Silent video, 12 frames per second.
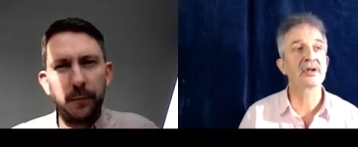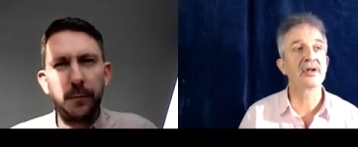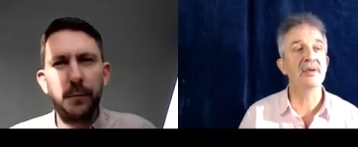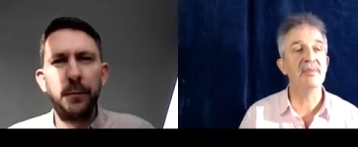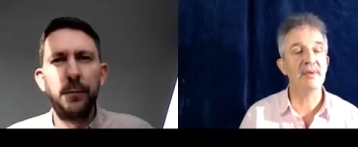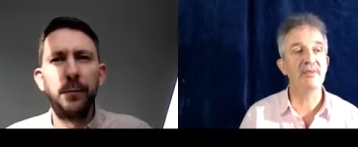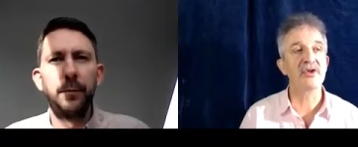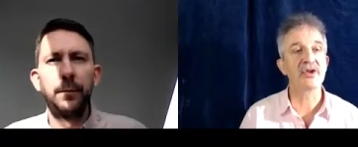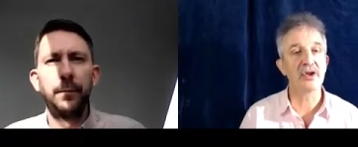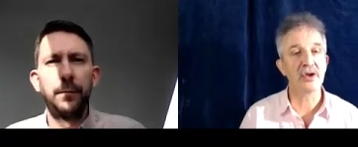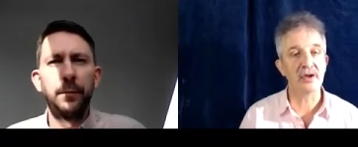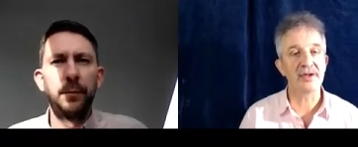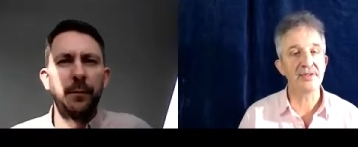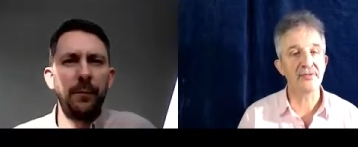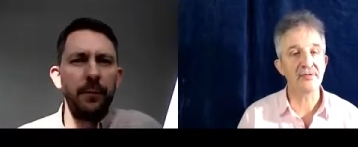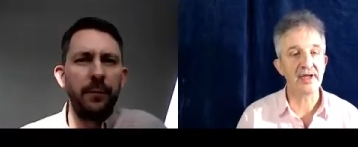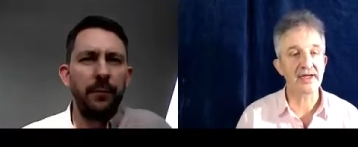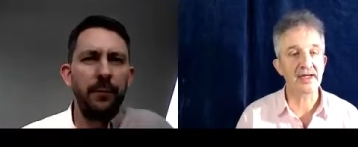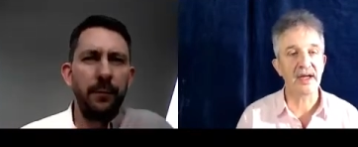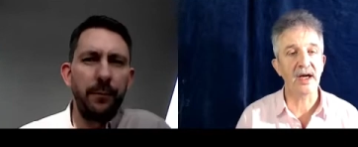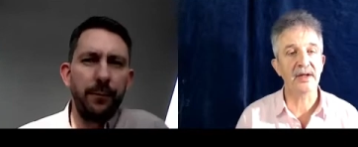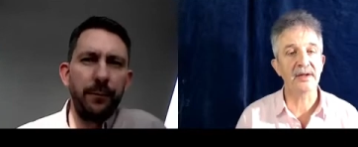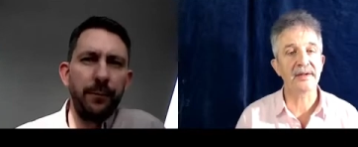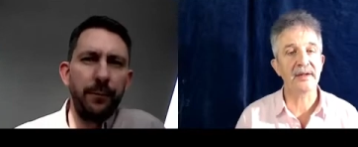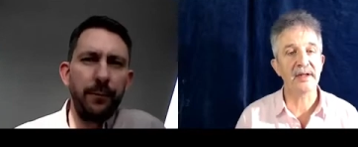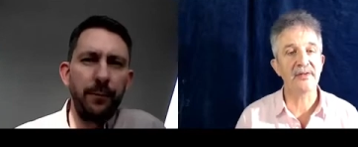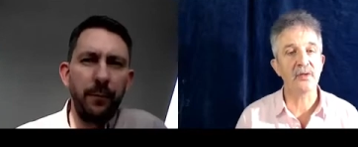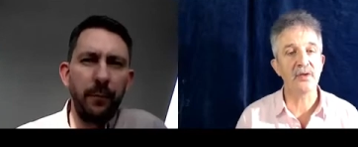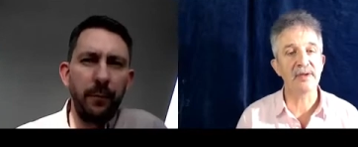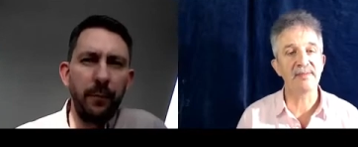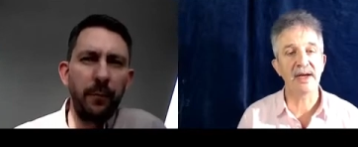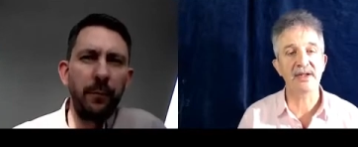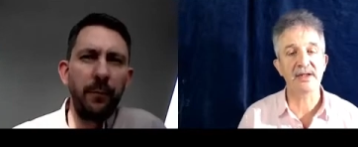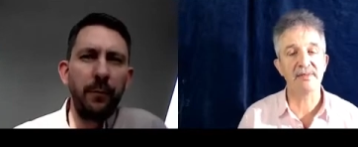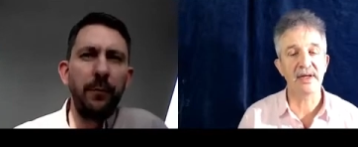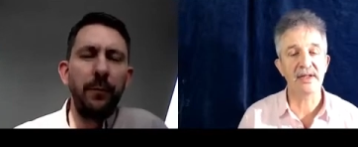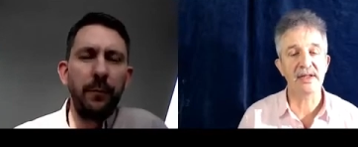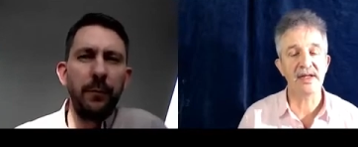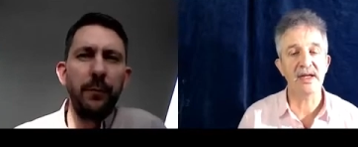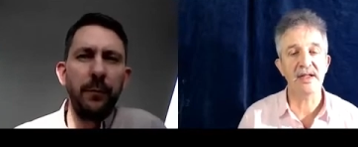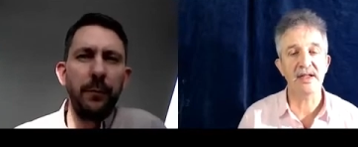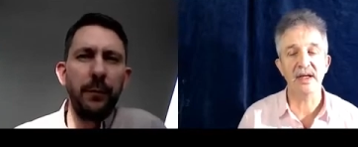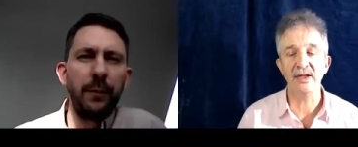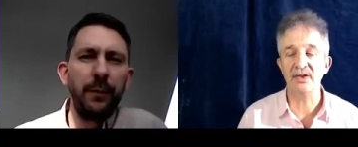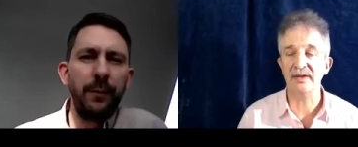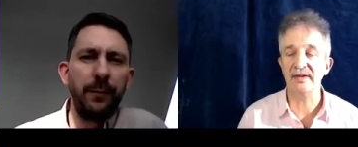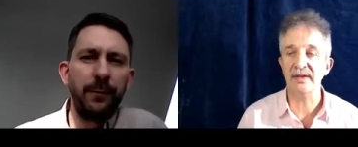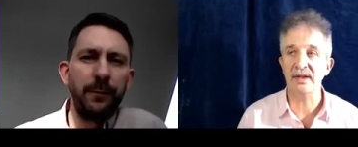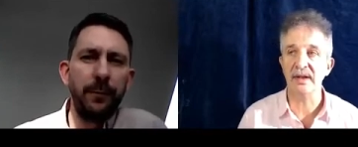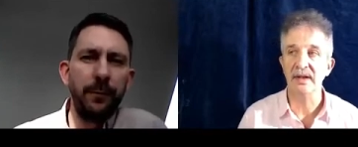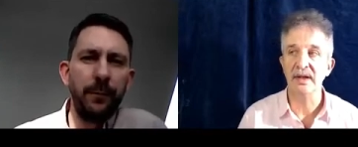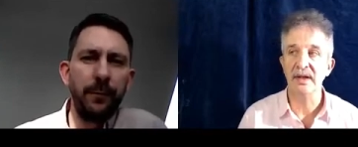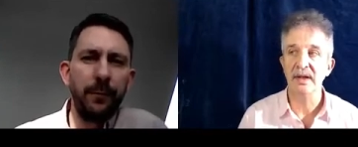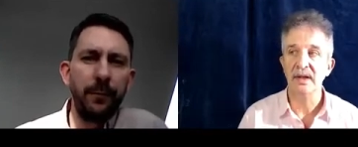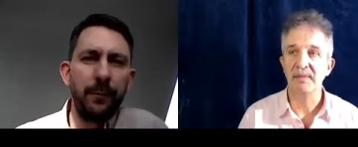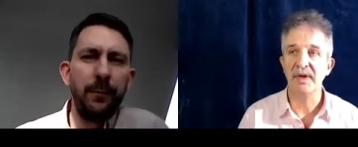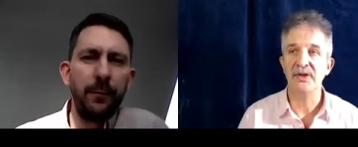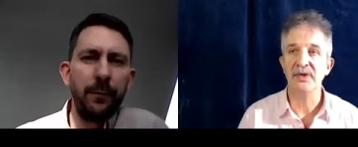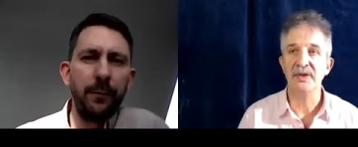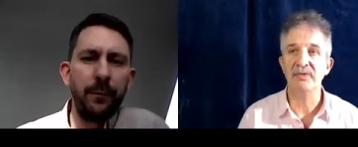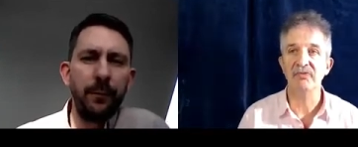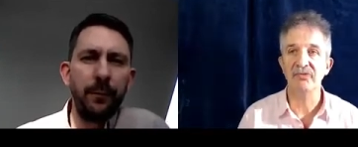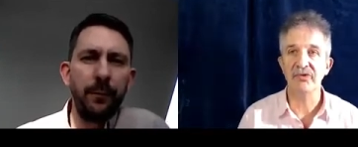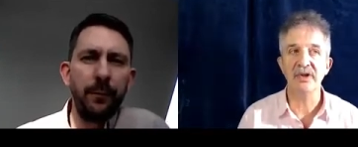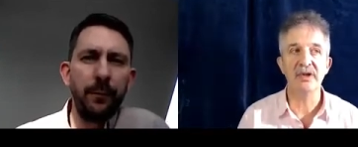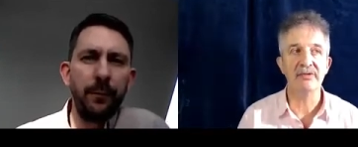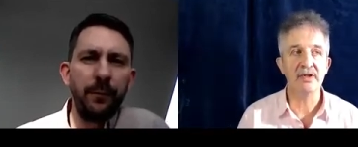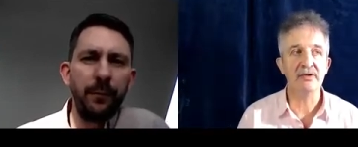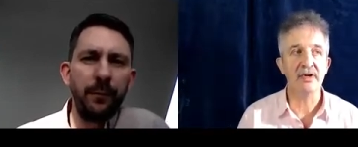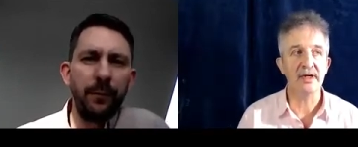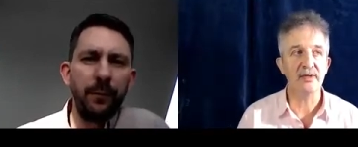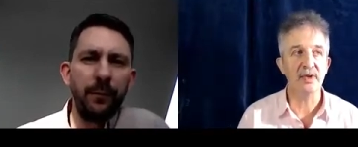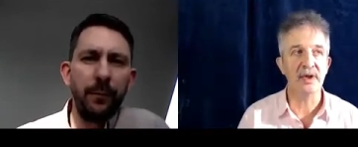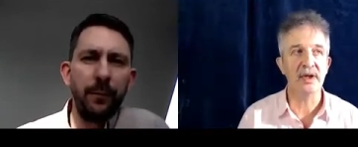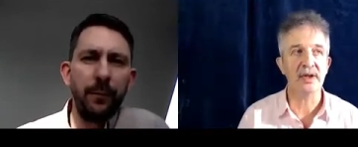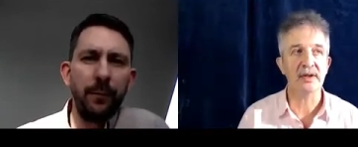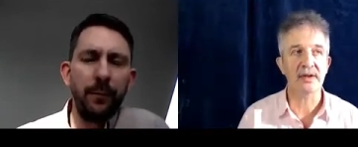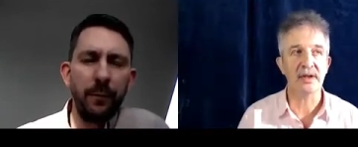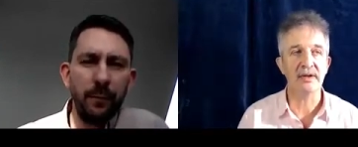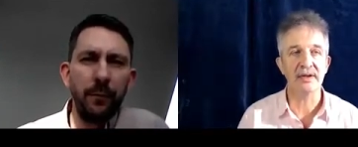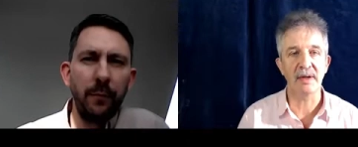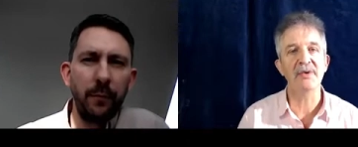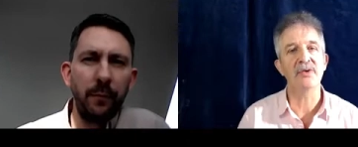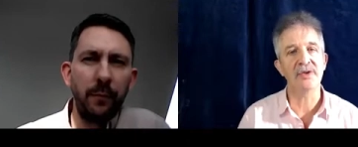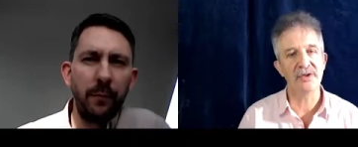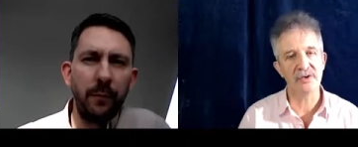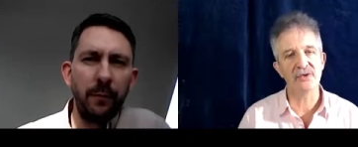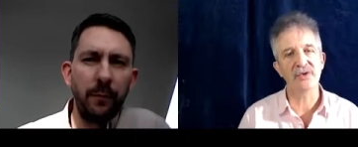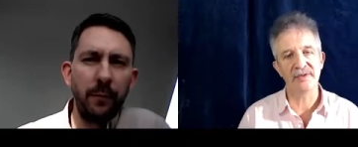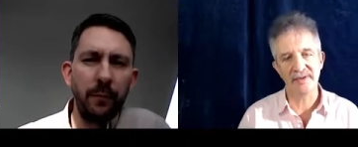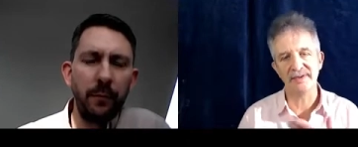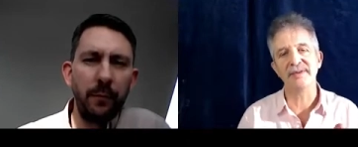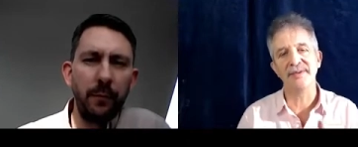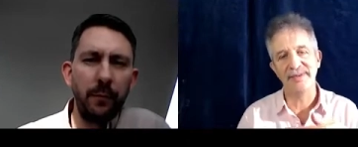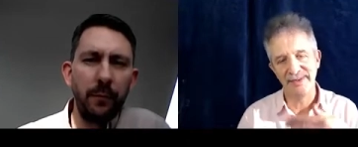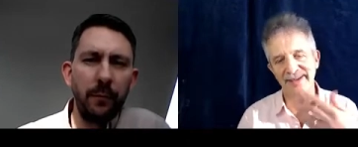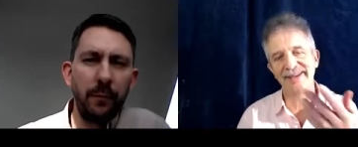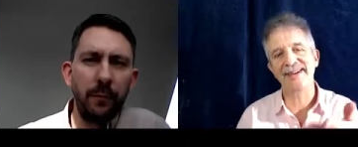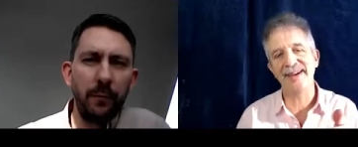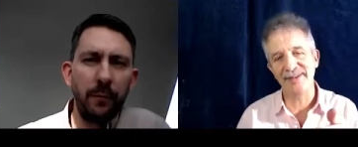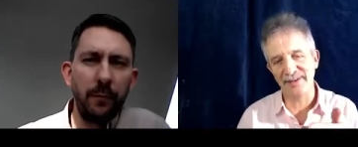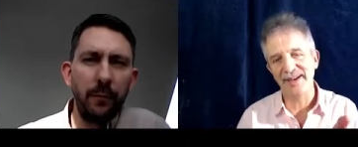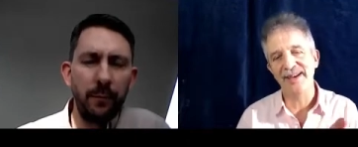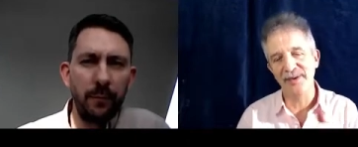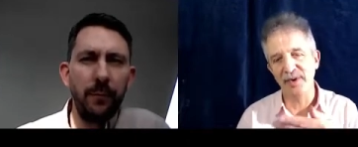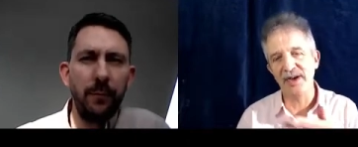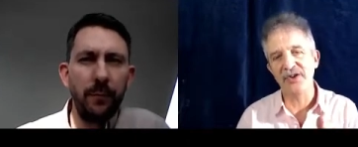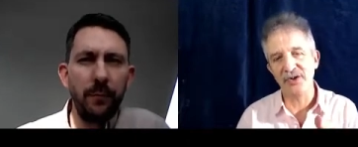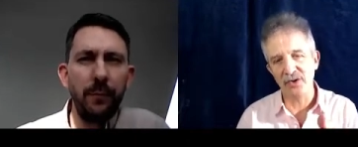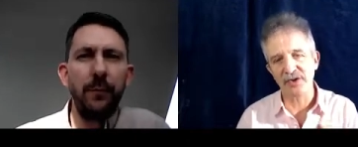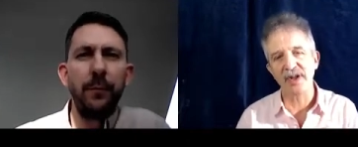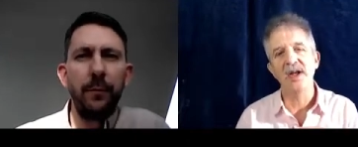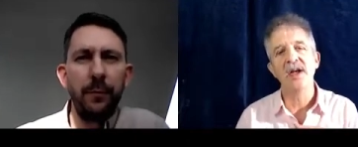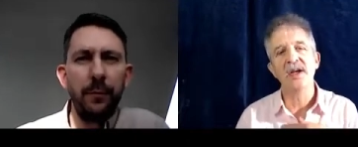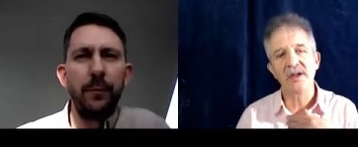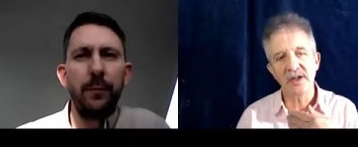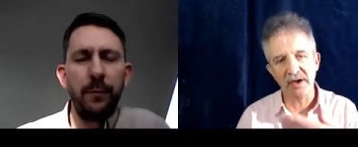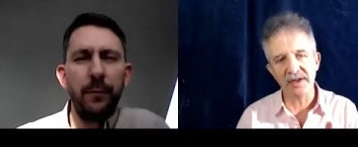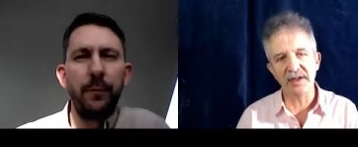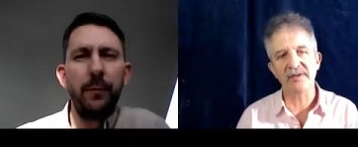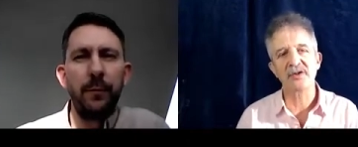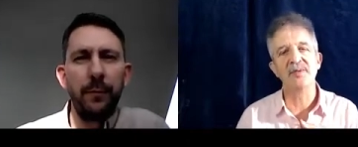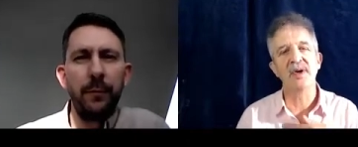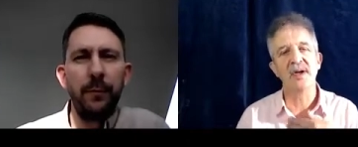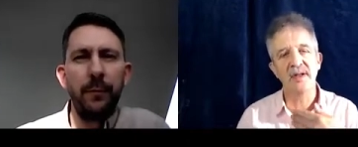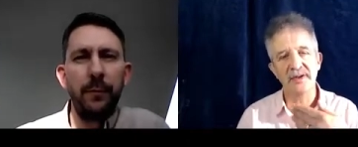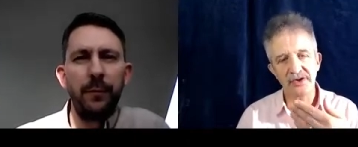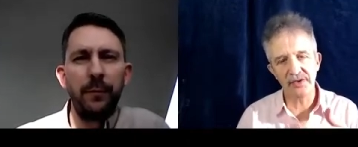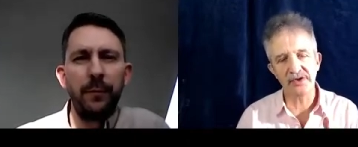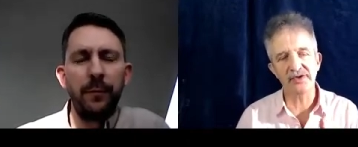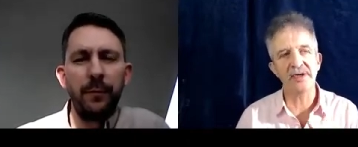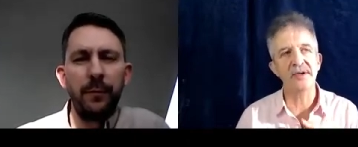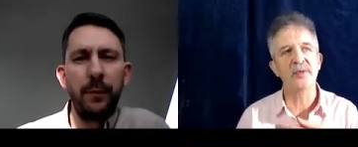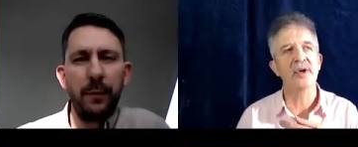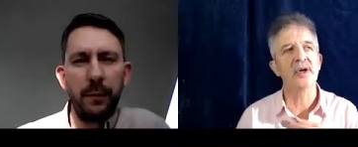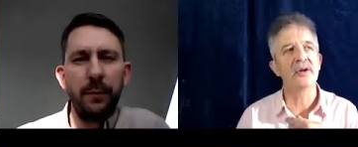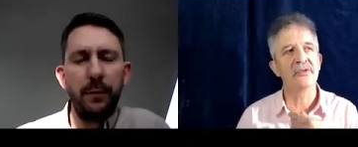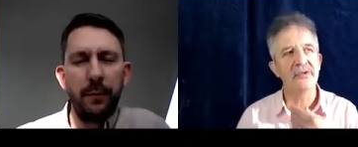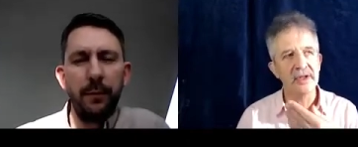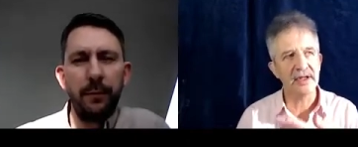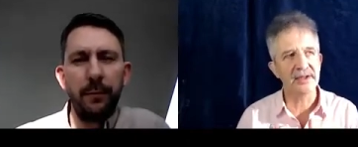Speaker 1: commitment and loyalty from their clients. So they've always managed to maintain the agency by doing really, really great work. I mean, all the, mm. kind of, in the way they use them, going the extra mile, doing great work, really